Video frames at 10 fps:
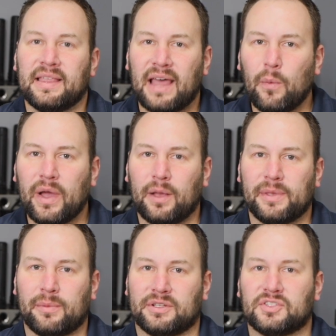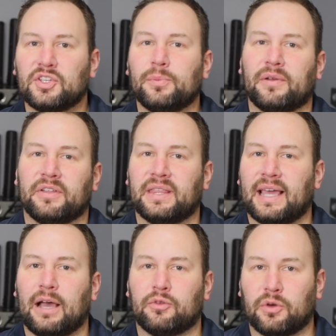That way I'll be able to scoop everything
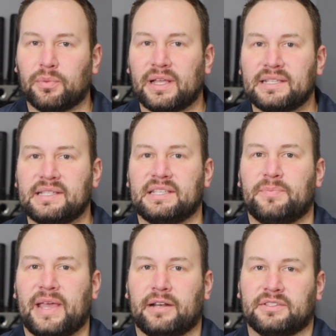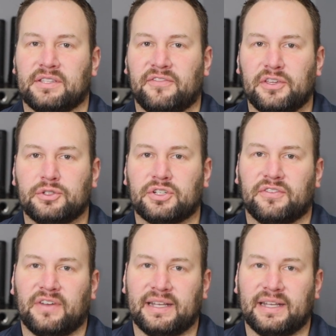out and replace these panels in the future if I